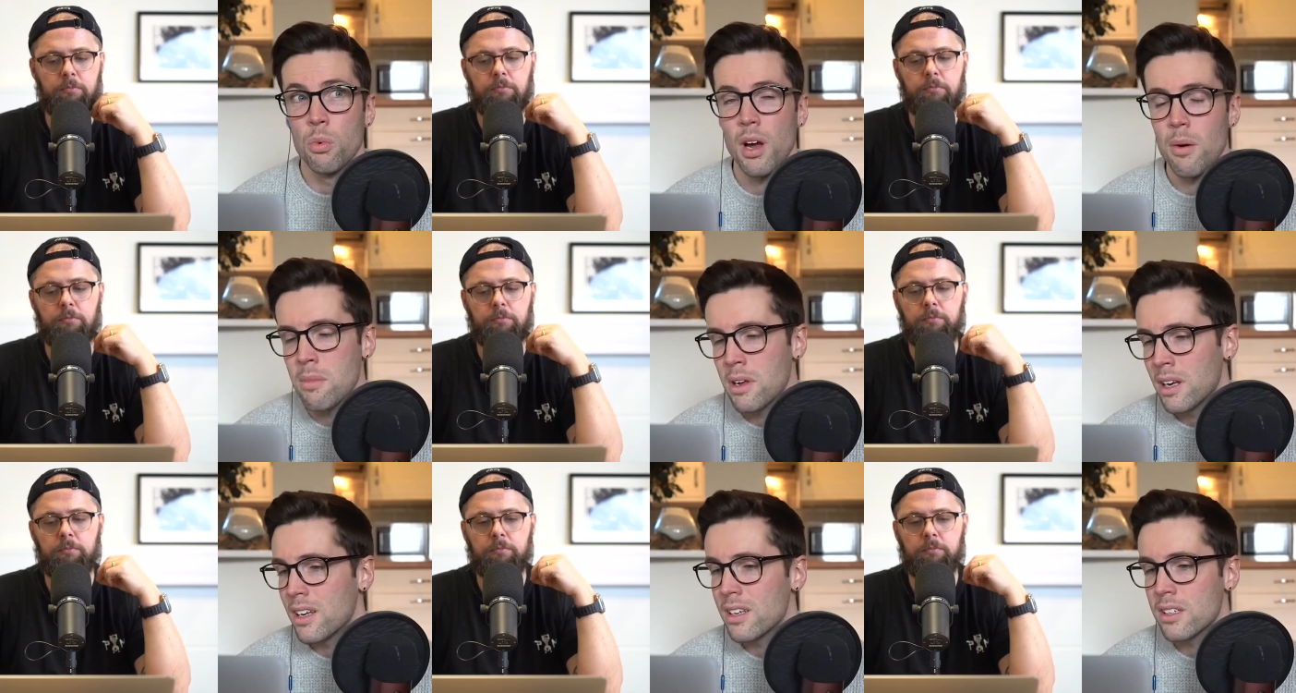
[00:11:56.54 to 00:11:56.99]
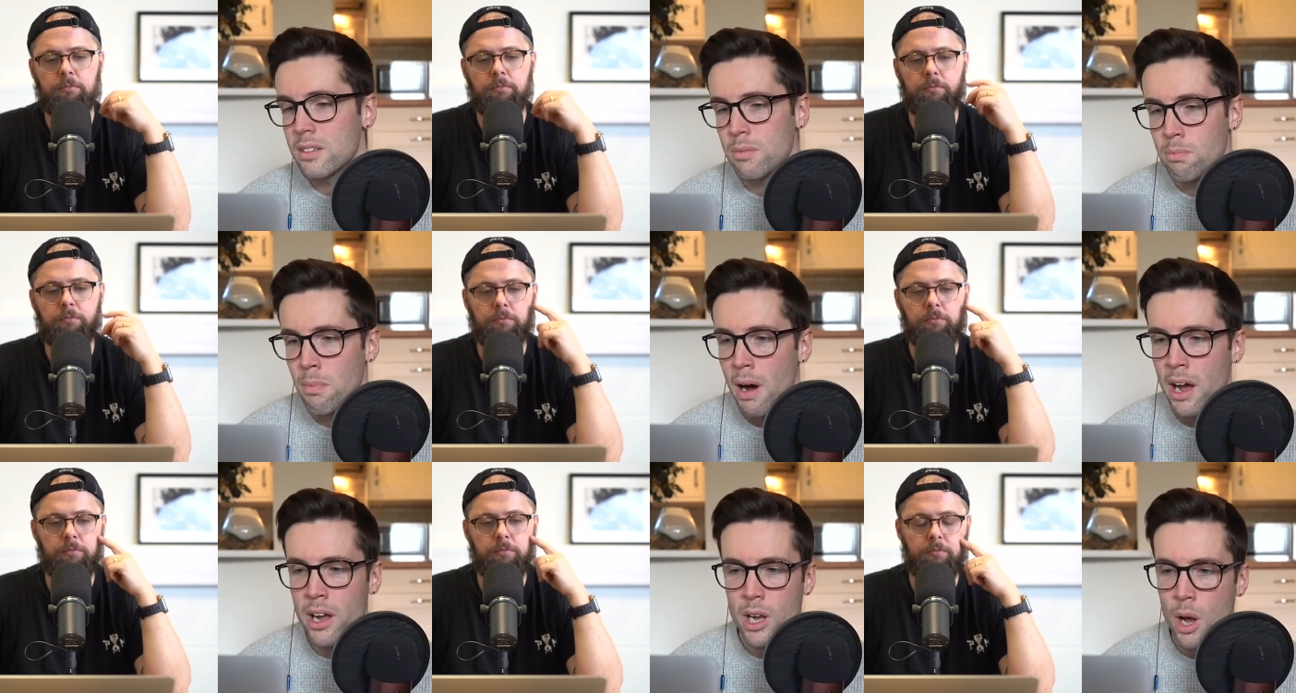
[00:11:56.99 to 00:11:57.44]
Speaker 1: I mean, it's
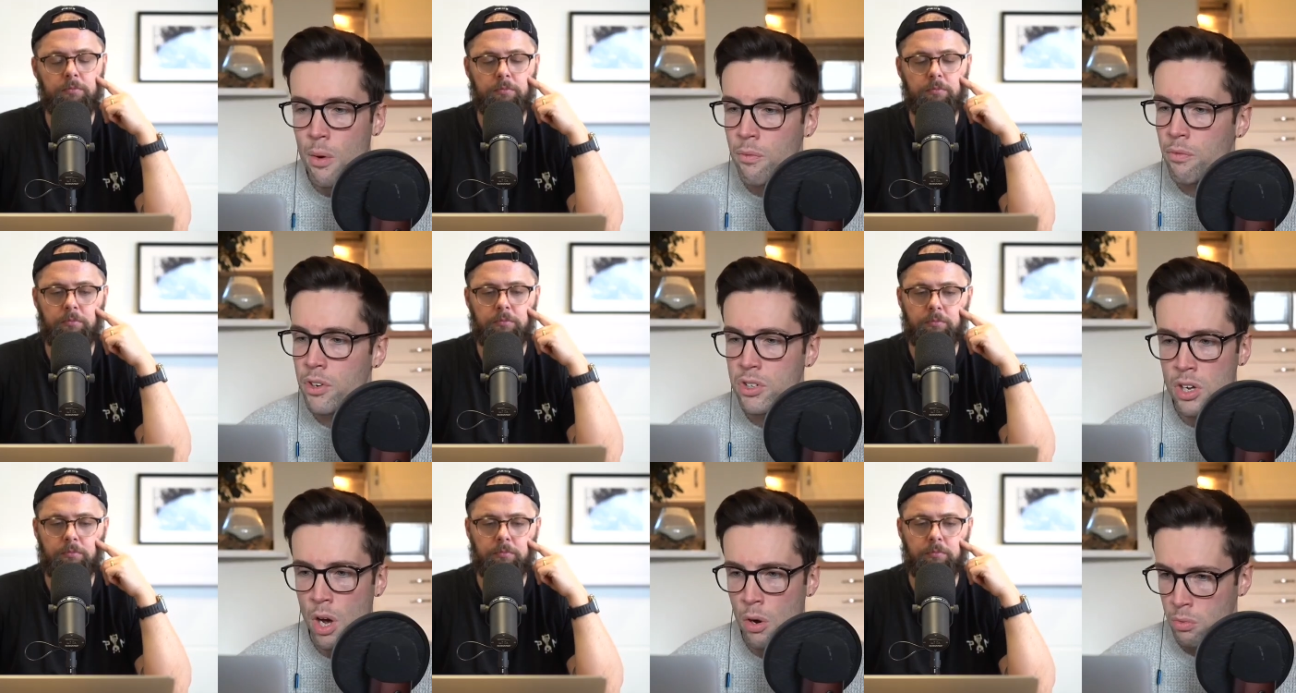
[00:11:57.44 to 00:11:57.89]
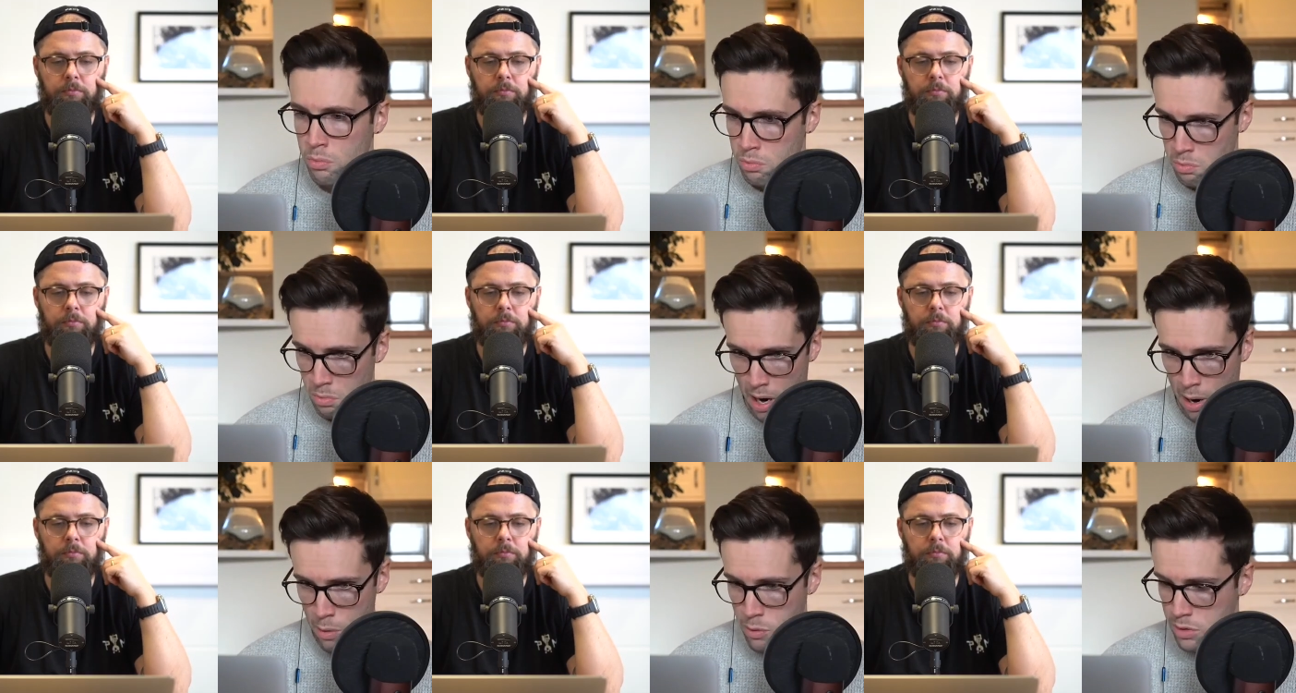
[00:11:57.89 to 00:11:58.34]
my comfort zone.
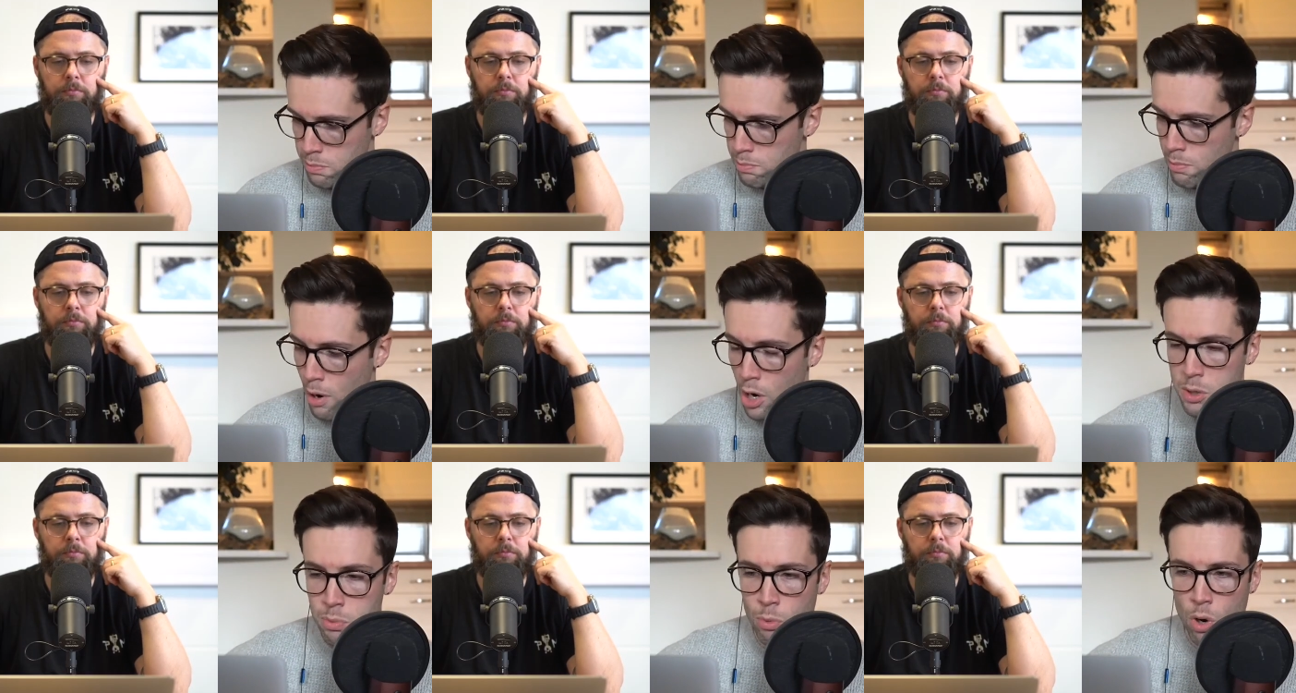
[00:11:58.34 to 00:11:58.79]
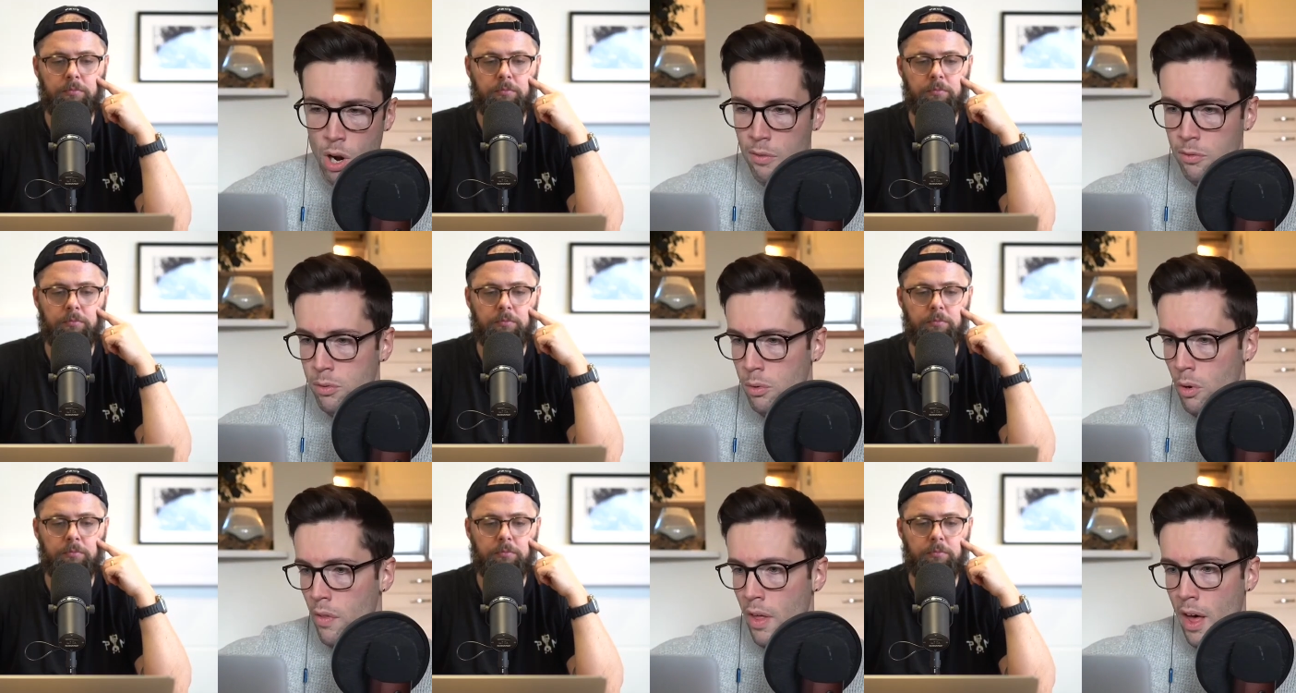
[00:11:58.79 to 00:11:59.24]
I was much more
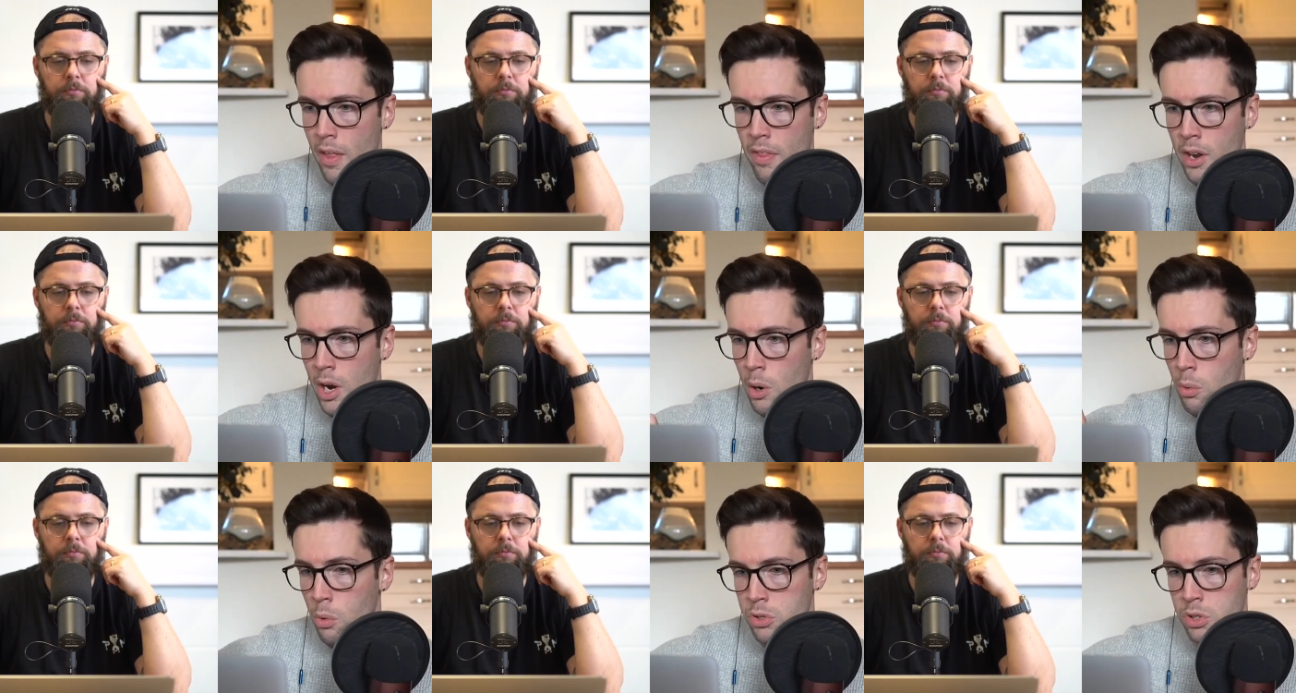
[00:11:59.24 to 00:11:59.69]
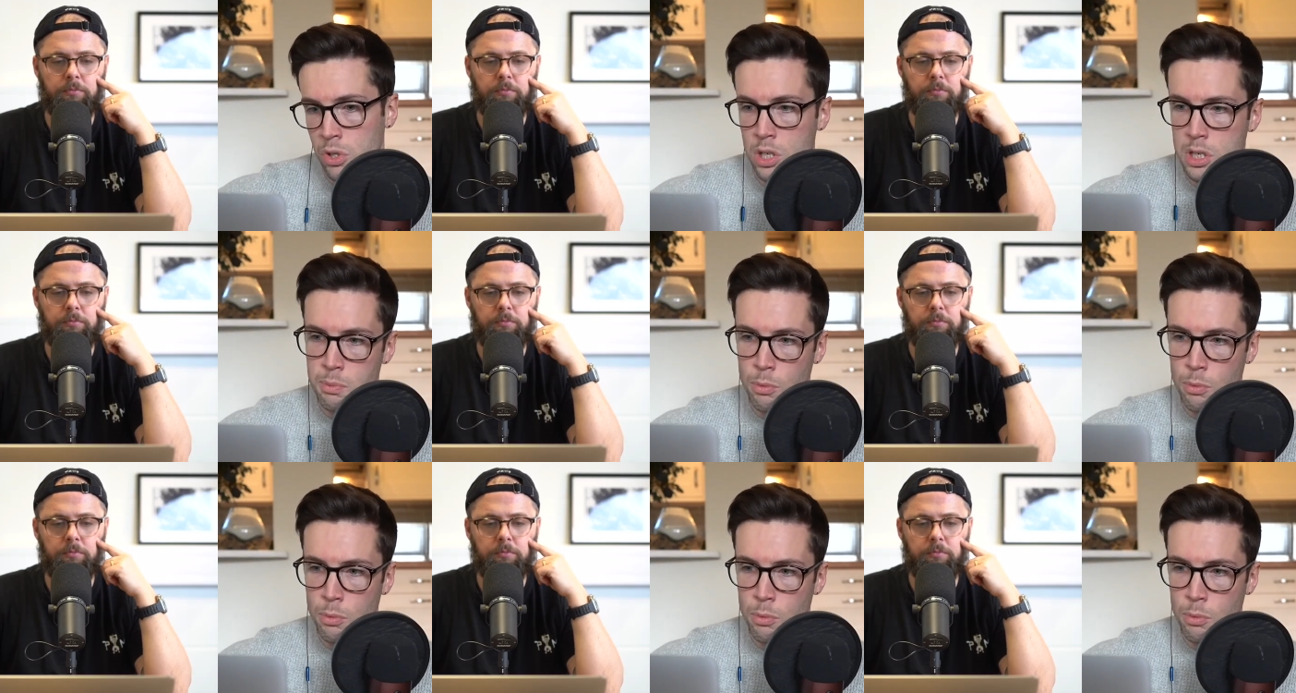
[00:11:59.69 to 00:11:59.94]
comfortable on that than I was in the